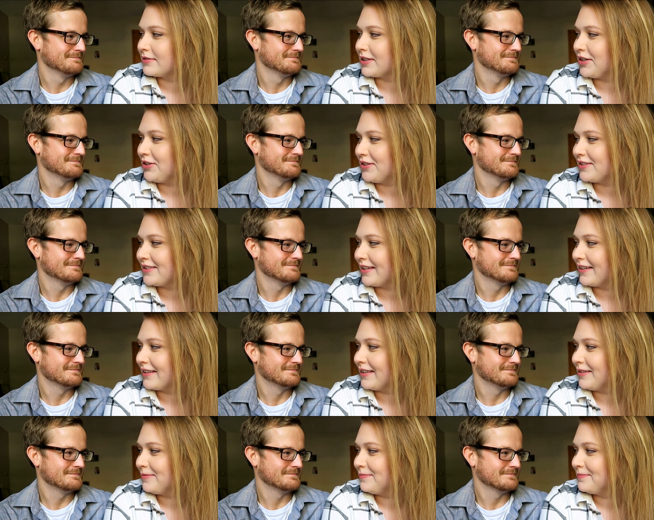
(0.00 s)
Speaker 1: Are you just saying
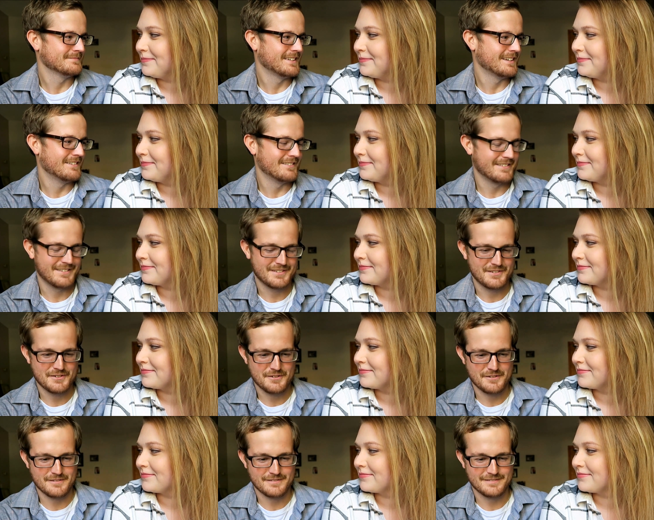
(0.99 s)
that?
Speaker 2: No, it's
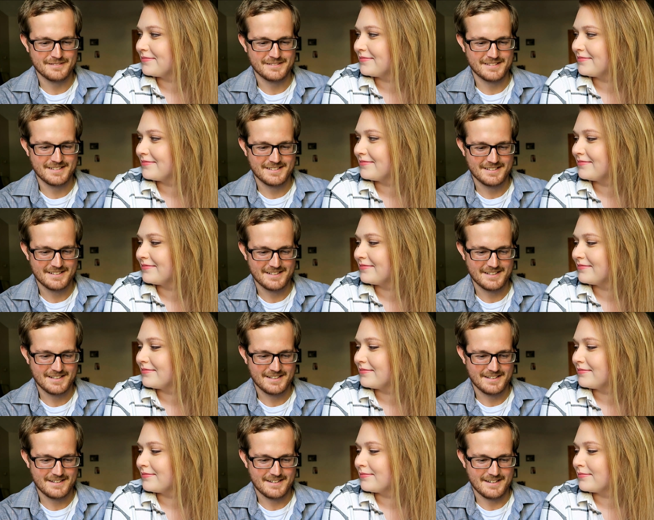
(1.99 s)
true.
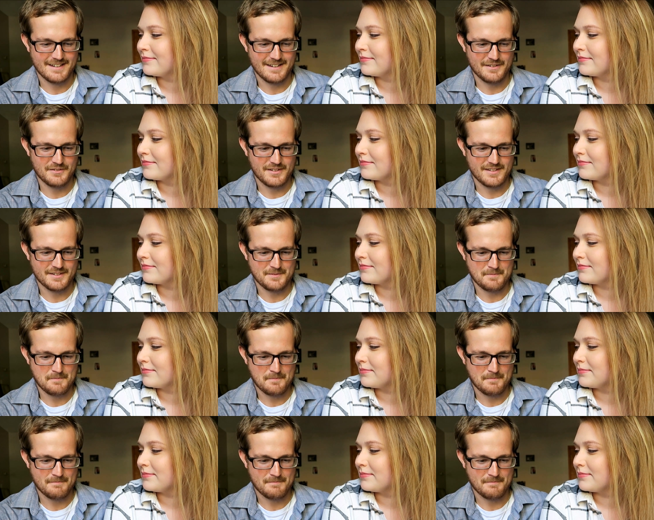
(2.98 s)
Every time.